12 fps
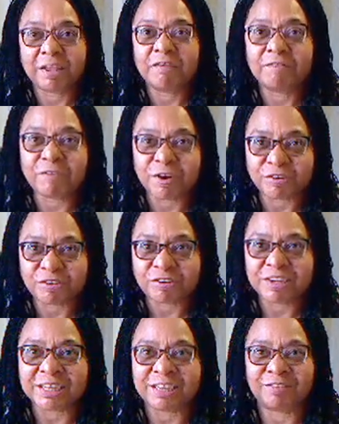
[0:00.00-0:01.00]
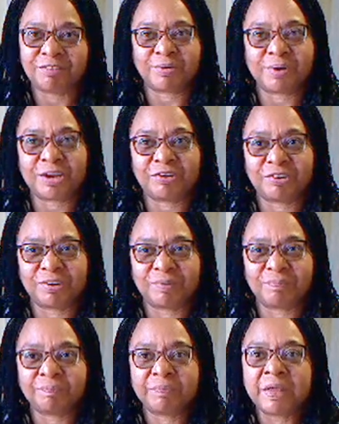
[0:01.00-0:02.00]
Functional integration.
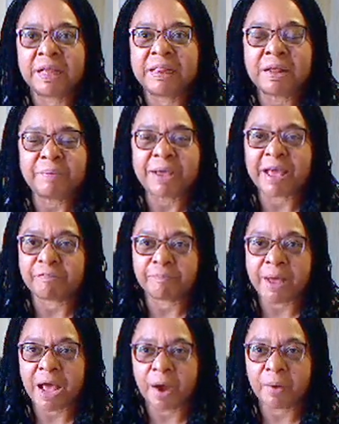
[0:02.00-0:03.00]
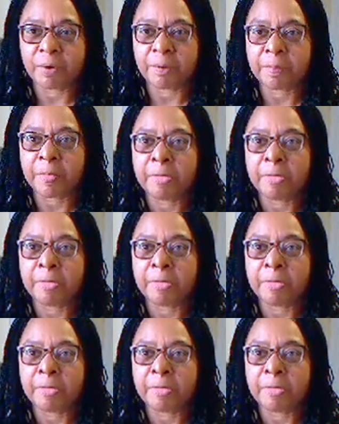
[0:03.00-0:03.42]
Then we have power.